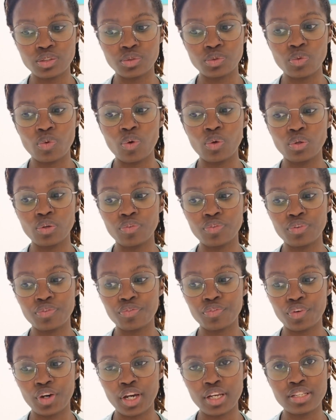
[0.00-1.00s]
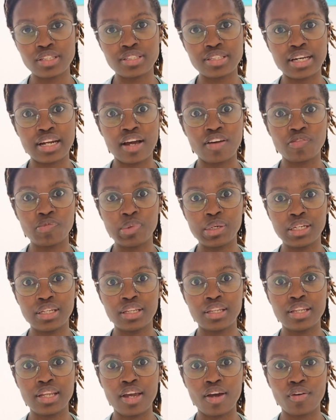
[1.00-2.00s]
to all of the friends that have
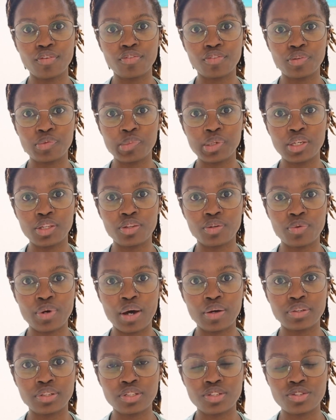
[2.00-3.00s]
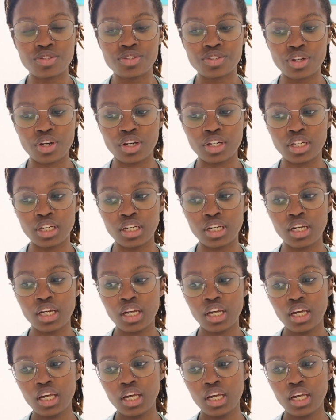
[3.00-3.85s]
been there for me throughout this journey.